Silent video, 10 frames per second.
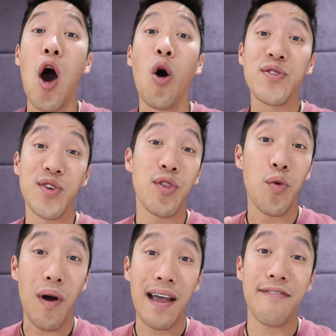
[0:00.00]
Also, the
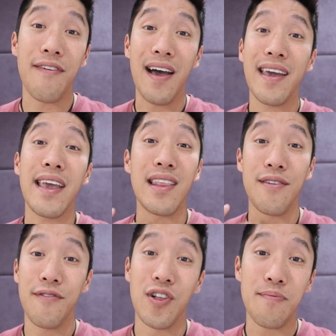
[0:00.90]
Wi-Fi in
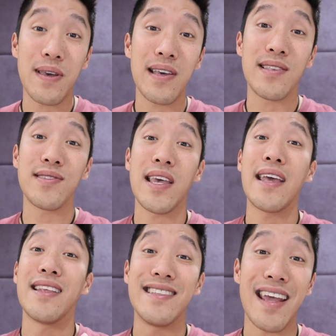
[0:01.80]
the Philippines
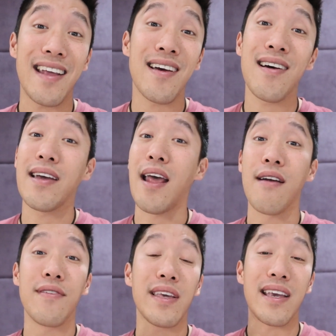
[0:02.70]
and the data and
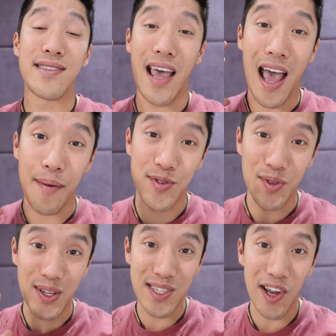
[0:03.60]
everything is
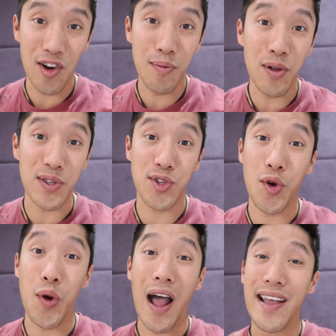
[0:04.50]
absolutely terrible,
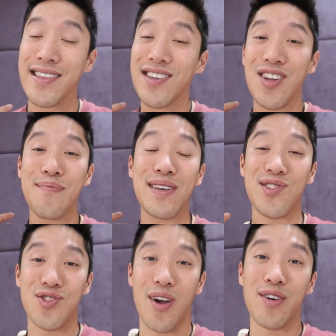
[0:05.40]
so it's gonna be a
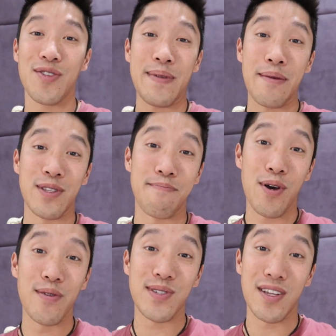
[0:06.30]
struggle to be able to
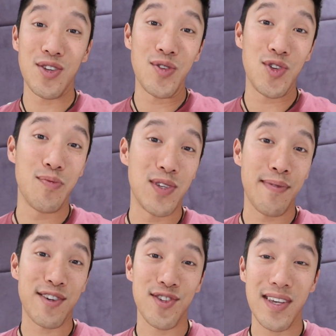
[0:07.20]
post on YouTube
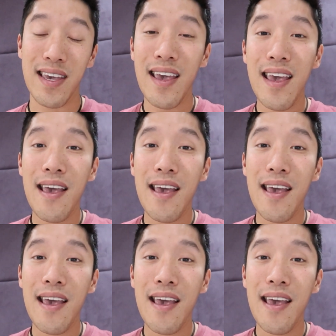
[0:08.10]
especially,